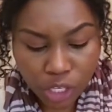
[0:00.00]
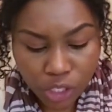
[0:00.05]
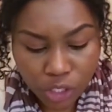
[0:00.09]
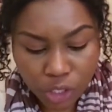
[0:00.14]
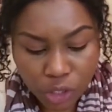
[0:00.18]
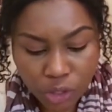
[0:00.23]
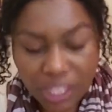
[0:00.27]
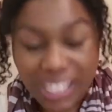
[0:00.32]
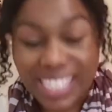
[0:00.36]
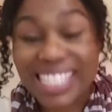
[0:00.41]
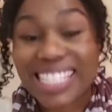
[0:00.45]

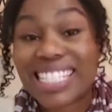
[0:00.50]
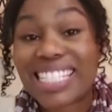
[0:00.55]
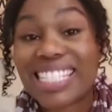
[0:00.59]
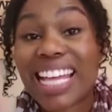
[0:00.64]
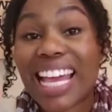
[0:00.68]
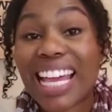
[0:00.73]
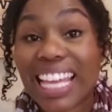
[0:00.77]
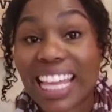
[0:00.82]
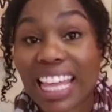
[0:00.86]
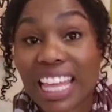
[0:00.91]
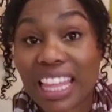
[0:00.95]
So, the
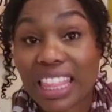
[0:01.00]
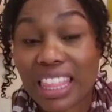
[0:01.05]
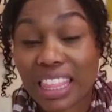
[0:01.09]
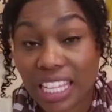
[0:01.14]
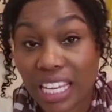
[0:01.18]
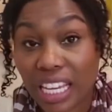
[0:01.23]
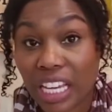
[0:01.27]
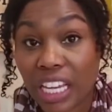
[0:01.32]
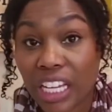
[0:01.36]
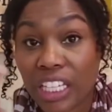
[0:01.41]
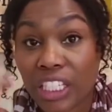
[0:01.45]
second
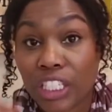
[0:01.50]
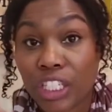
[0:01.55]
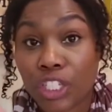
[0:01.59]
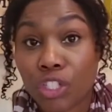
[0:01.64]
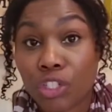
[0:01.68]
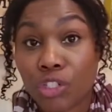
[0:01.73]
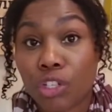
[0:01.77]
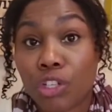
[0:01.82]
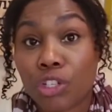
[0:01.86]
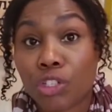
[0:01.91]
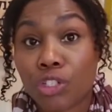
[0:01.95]
thing
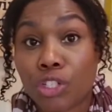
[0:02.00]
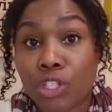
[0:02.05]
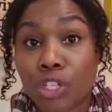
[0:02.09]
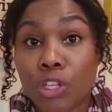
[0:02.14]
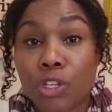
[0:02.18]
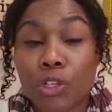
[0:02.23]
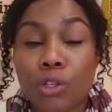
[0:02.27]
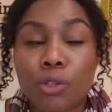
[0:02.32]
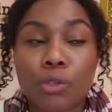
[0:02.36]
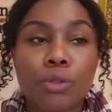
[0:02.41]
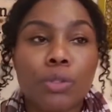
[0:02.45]
that you can
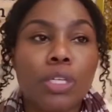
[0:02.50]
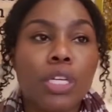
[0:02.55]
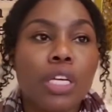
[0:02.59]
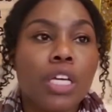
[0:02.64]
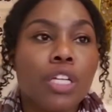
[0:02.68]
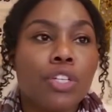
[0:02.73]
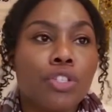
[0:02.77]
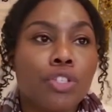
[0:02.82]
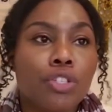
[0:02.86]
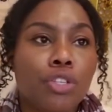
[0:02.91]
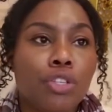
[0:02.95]
do
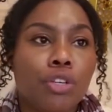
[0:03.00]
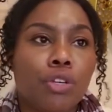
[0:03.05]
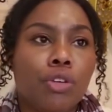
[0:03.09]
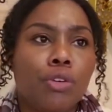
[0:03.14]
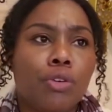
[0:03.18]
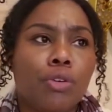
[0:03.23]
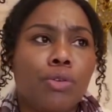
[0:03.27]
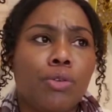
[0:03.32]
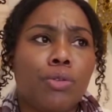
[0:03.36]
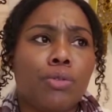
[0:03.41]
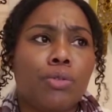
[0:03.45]

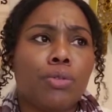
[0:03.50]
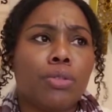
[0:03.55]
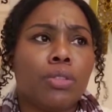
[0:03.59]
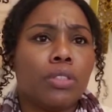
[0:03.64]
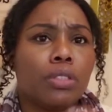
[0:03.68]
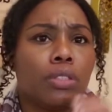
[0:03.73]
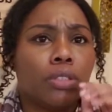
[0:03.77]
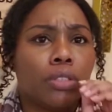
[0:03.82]
to